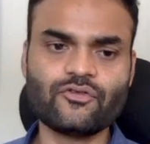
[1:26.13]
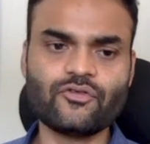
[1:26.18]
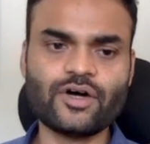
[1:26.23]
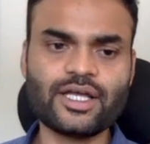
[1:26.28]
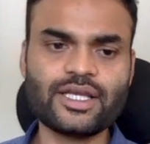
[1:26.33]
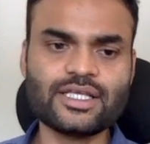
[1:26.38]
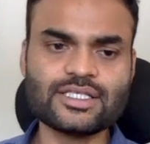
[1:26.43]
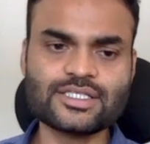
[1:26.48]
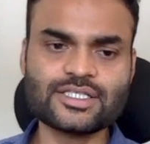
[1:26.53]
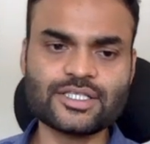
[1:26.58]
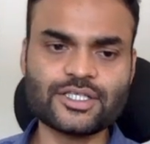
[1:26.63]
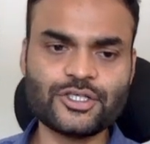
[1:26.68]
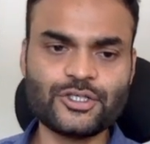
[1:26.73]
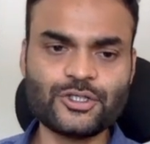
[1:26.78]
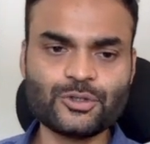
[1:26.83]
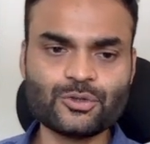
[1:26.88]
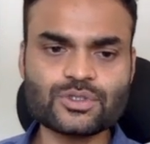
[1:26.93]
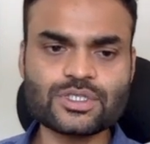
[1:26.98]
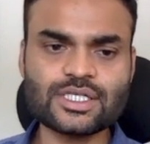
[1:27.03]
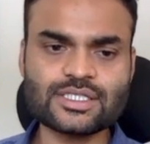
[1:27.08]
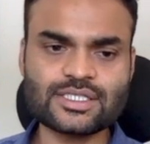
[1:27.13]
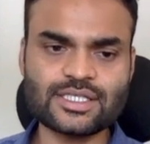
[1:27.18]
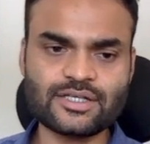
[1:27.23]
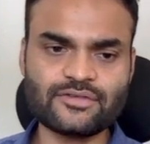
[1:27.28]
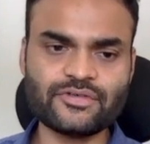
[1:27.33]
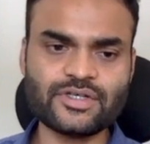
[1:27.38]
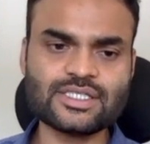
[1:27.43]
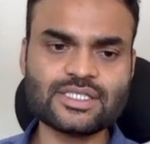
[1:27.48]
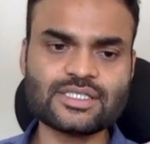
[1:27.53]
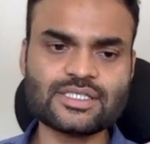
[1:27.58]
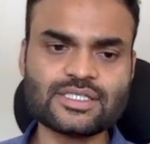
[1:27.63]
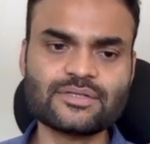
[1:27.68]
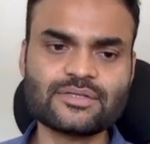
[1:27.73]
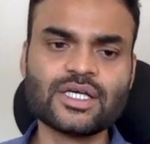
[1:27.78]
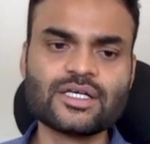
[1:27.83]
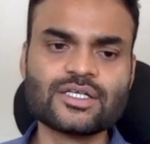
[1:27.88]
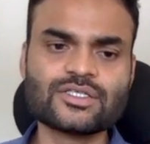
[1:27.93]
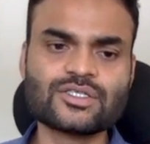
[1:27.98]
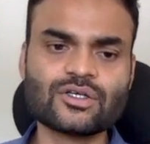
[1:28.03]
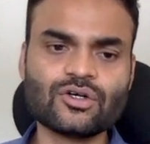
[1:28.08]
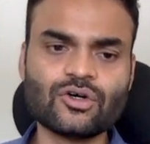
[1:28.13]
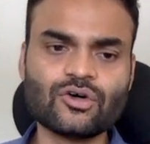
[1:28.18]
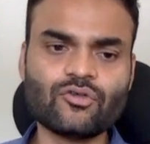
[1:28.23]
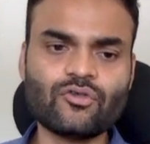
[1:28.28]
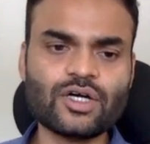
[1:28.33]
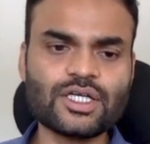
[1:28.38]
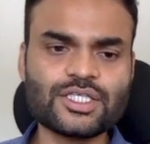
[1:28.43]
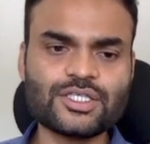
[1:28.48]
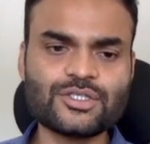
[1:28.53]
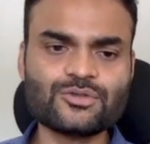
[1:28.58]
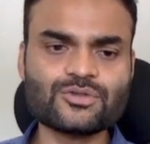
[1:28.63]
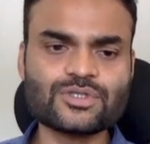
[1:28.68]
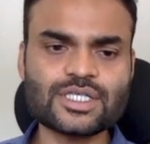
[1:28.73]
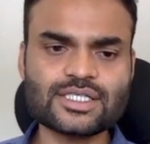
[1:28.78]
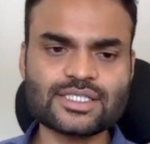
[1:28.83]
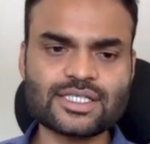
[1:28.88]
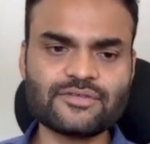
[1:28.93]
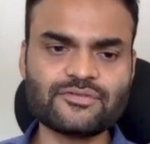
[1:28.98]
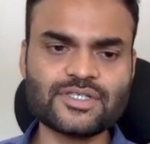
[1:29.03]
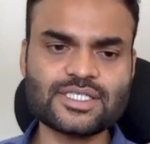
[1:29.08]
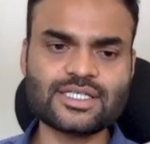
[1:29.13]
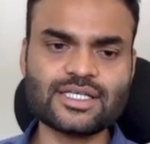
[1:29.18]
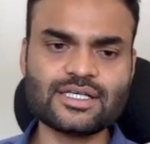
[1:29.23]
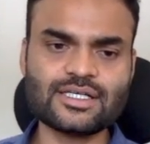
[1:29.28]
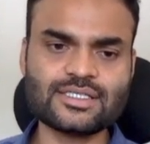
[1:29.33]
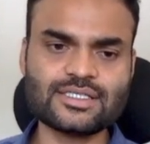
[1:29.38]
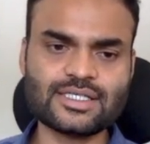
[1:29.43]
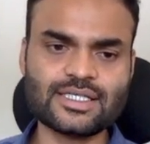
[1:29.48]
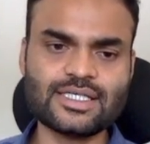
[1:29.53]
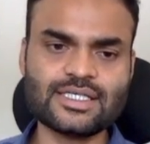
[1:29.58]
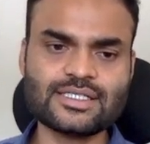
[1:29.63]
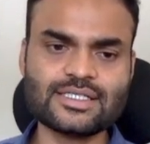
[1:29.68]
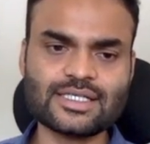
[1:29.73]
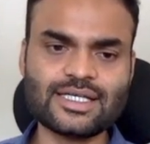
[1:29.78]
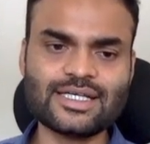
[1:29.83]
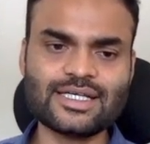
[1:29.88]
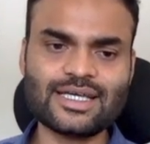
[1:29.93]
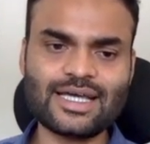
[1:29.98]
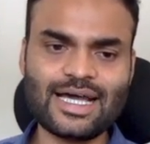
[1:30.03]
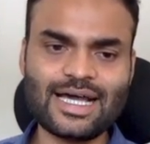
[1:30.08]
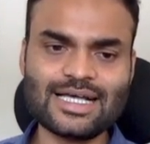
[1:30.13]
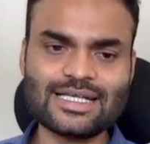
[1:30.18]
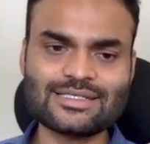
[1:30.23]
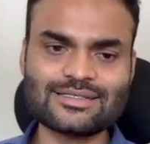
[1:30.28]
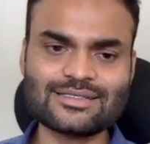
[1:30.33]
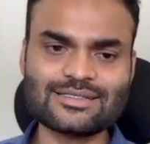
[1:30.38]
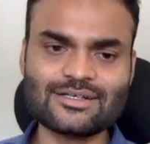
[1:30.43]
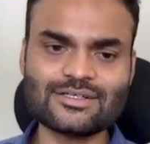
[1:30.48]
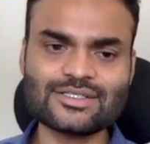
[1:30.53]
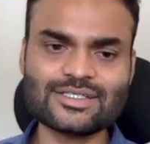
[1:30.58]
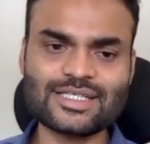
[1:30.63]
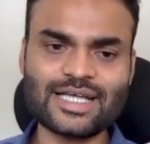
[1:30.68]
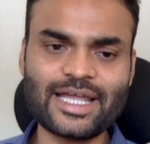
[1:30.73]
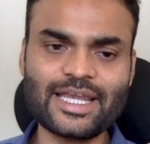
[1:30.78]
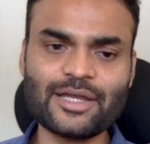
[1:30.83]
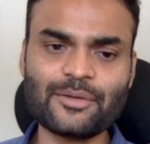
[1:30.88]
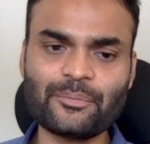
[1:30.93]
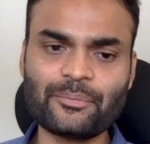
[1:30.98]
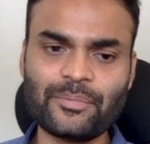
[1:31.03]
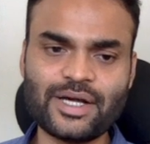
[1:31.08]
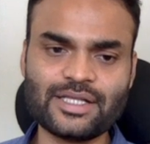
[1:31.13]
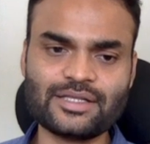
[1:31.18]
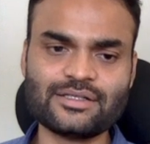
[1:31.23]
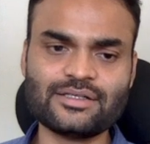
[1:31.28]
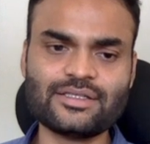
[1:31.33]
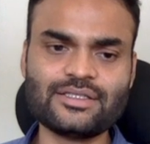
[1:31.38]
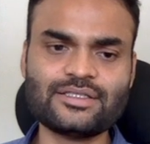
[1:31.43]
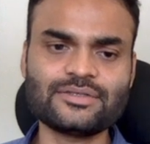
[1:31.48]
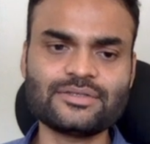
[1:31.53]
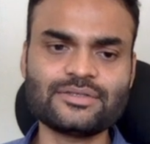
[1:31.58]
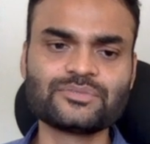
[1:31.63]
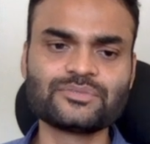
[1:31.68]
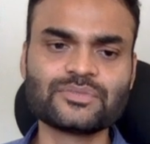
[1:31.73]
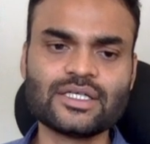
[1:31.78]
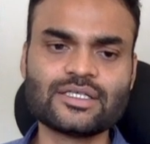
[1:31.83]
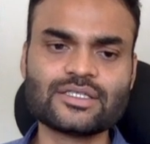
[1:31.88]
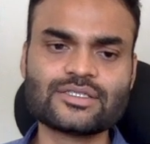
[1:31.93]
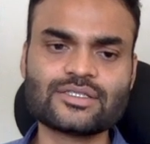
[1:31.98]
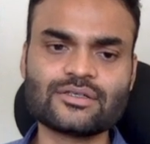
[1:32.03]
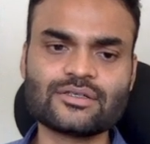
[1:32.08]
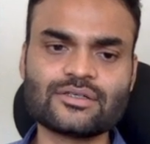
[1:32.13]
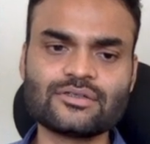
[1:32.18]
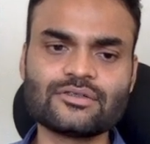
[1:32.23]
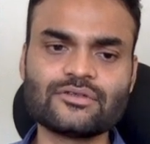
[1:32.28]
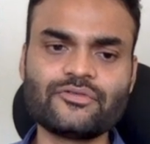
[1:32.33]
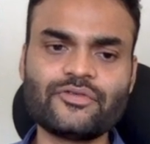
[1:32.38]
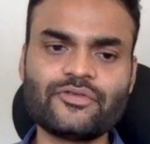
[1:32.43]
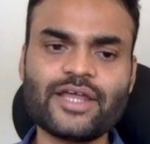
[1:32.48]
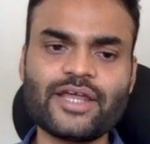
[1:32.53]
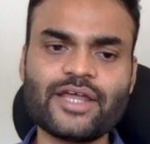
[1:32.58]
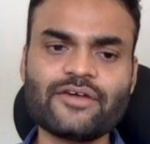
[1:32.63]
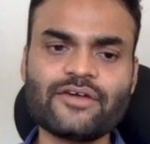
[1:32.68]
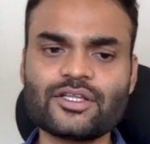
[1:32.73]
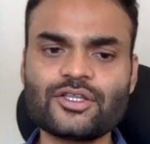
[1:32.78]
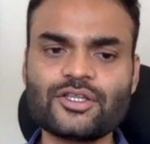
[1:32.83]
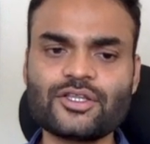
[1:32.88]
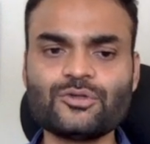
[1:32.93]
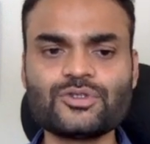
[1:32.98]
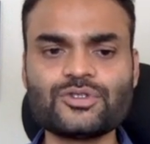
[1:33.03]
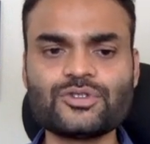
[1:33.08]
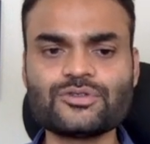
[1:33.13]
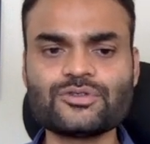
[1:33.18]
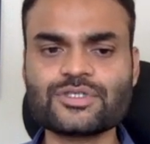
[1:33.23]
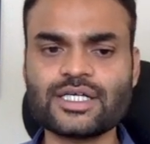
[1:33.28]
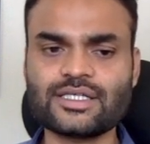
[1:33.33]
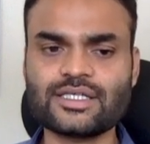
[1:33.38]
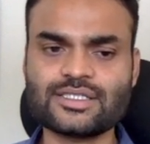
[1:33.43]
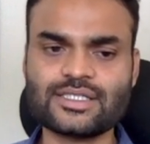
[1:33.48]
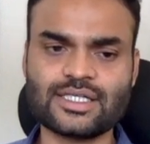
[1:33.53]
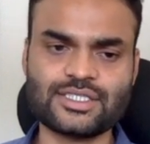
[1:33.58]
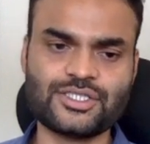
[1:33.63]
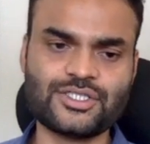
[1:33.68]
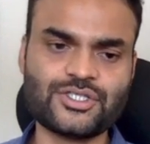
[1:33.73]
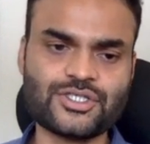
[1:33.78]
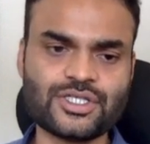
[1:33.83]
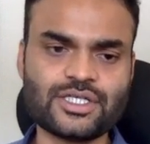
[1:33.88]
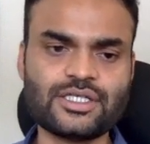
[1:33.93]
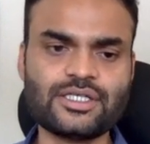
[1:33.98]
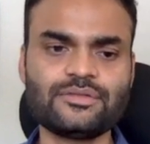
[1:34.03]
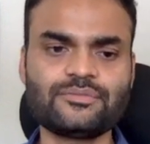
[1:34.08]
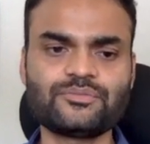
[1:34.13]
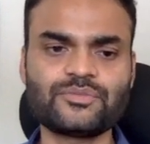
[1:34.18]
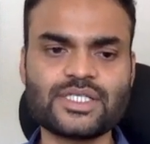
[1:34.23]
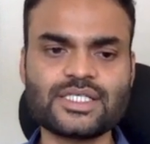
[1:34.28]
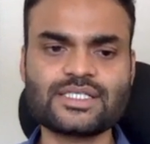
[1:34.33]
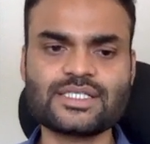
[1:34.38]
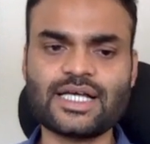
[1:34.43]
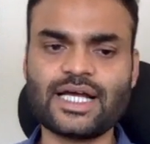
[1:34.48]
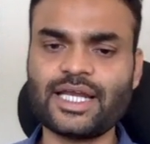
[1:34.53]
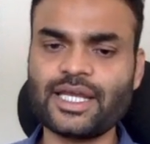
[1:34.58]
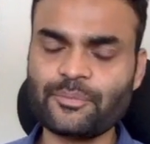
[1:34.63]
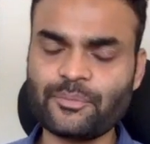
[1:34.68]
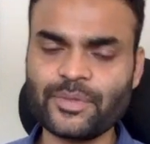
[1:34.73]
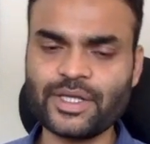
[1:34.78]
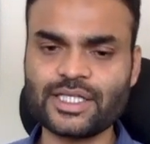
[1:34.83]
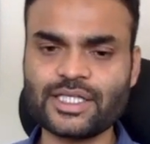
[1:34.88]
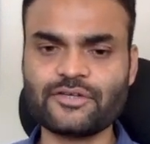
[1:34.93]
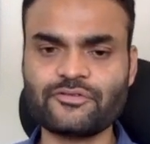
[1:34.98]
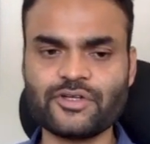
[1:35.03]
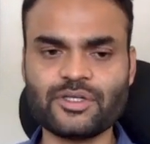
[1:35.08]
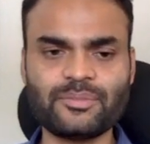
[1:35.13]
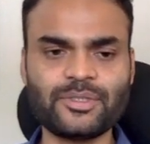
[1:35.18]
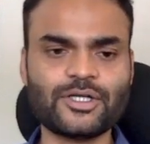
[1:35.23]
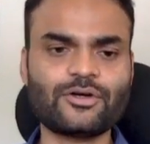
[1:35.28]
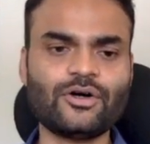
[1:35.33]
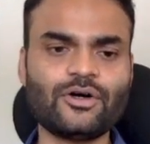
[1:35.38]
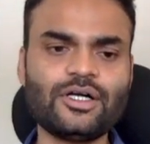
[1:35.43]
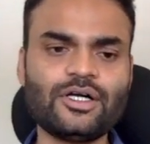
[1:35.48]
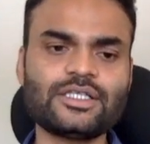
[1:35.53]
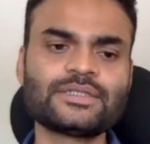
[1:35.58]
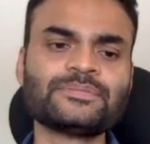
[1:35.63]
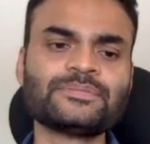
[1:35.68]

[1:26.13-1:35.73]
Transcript: One is user service. So what the user service does is it has a sign up method. So whenever a new user is registered, the sign up method will be called.